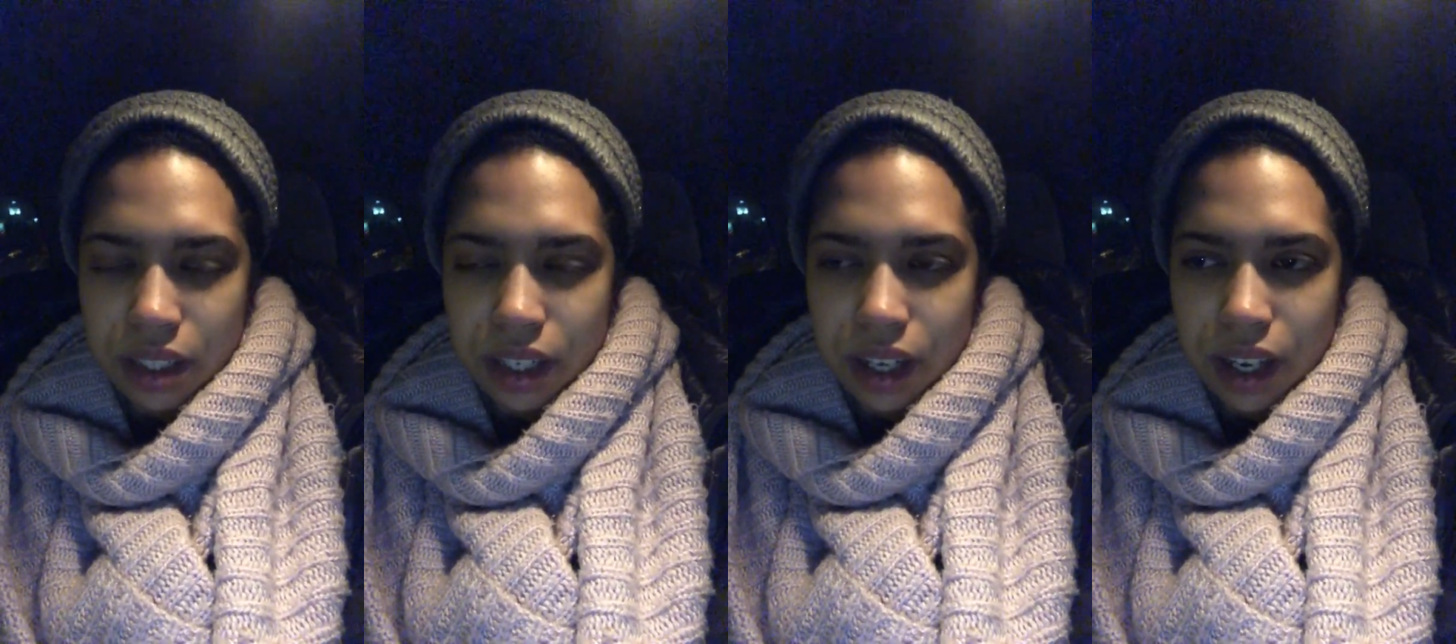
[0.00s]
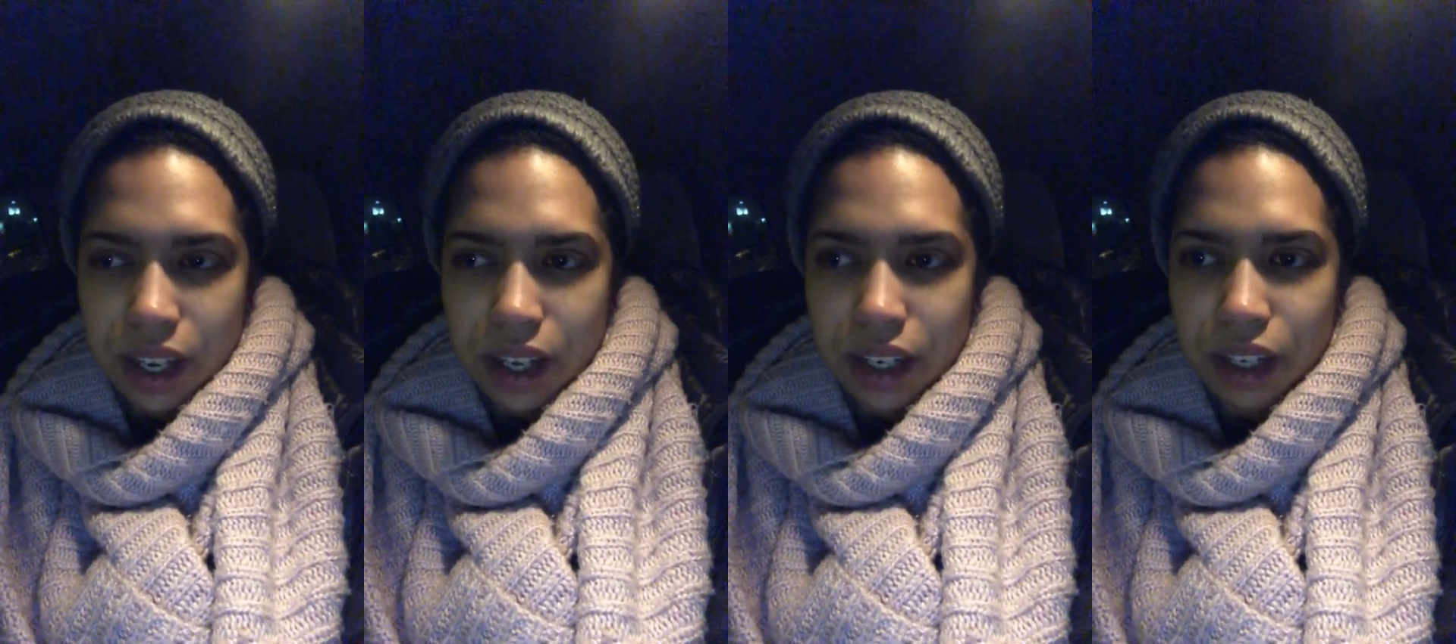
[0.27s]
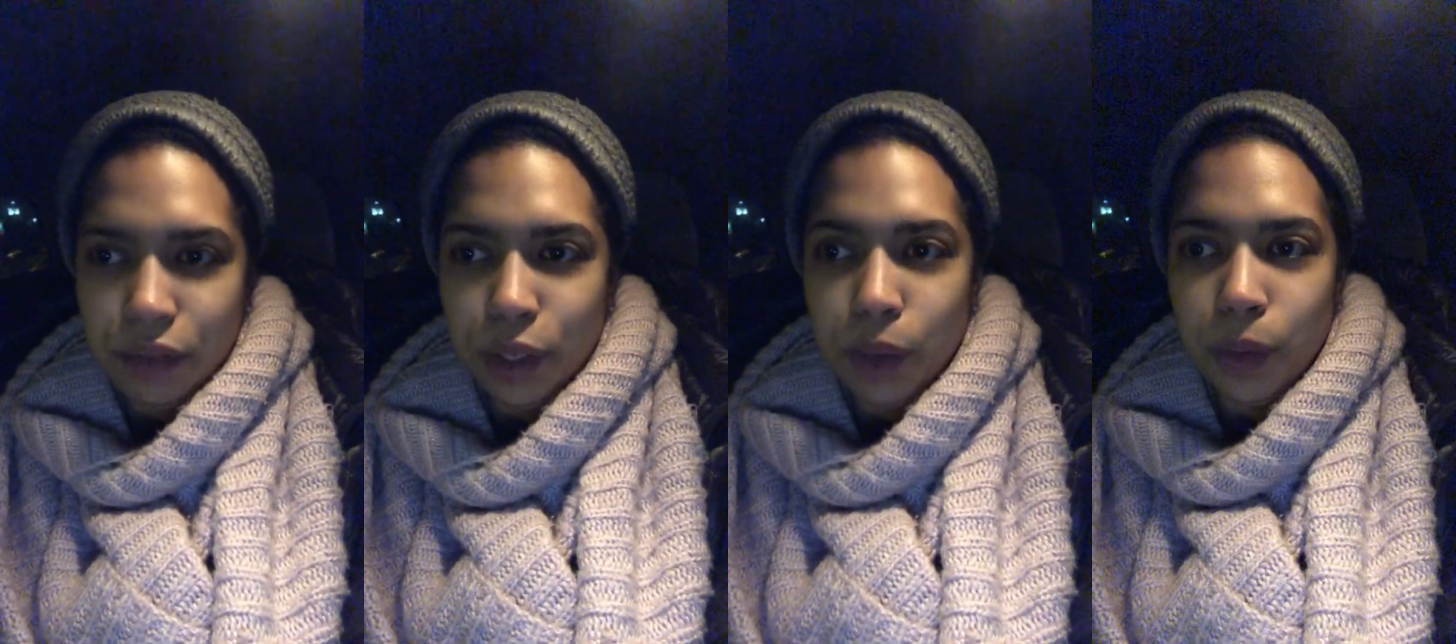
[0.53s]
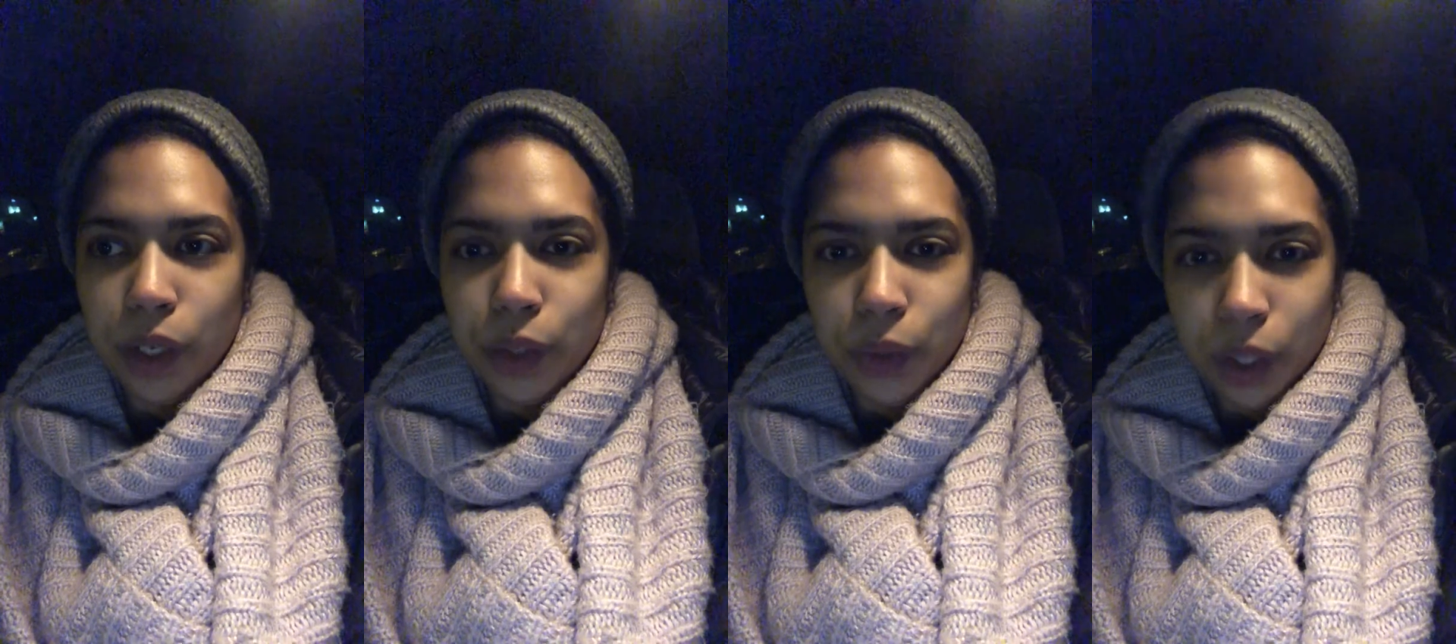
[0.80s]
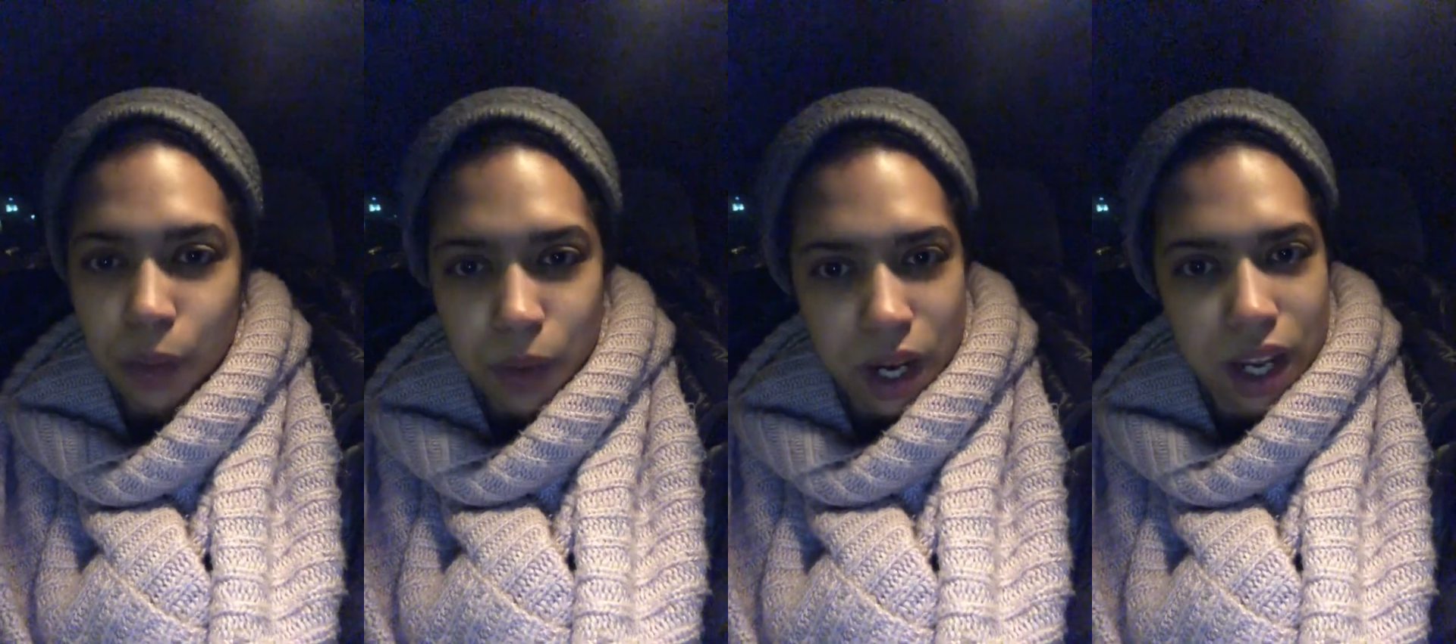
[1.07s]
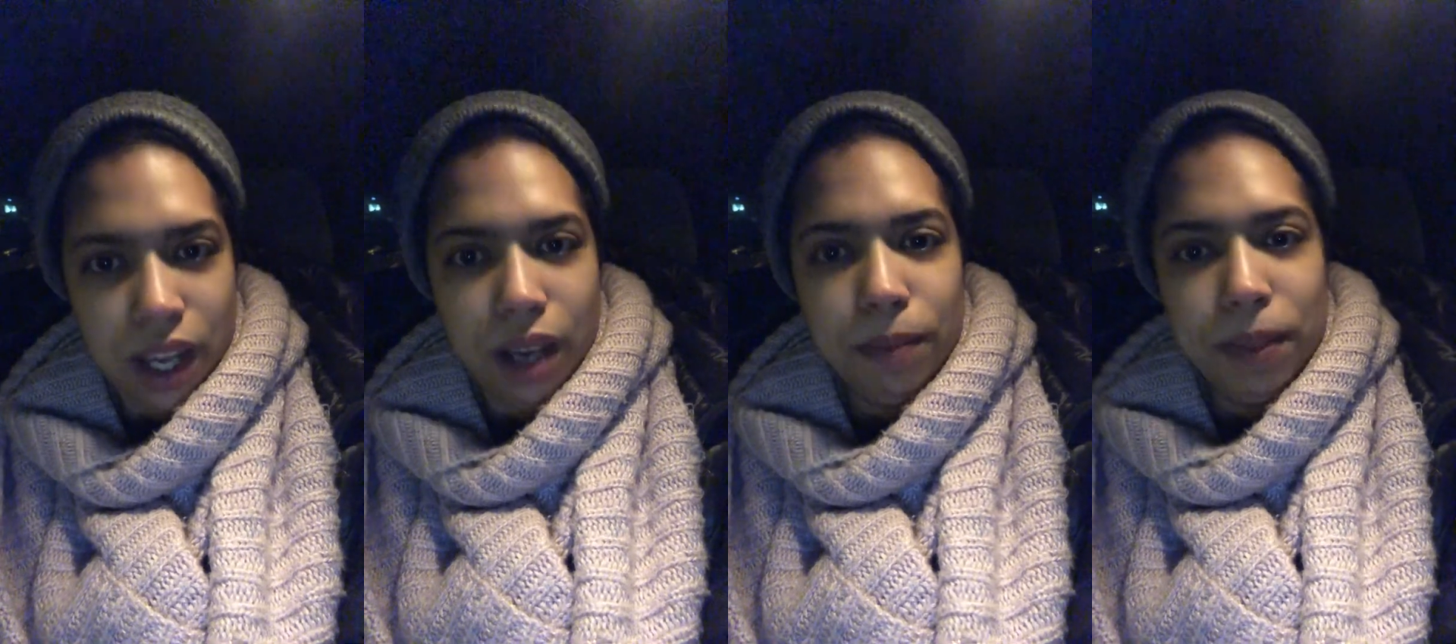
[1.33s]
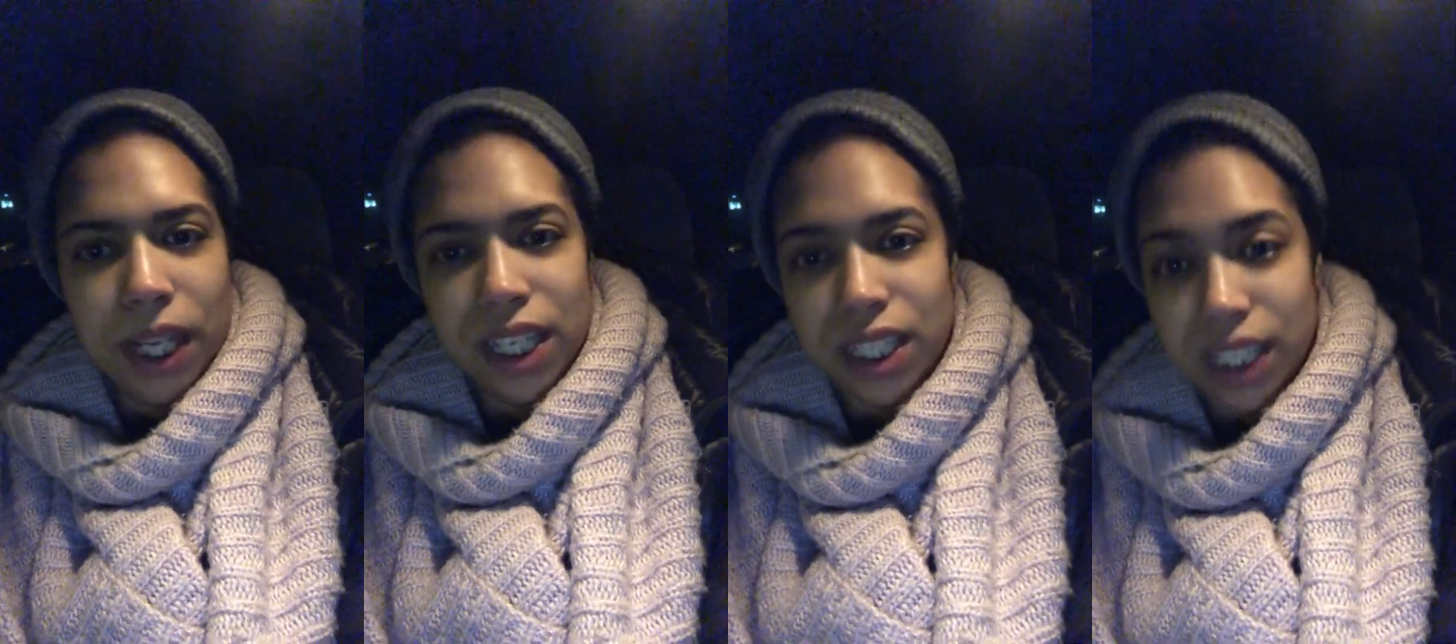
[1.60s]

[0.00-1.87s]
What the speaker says: And if you're wondering why I'm not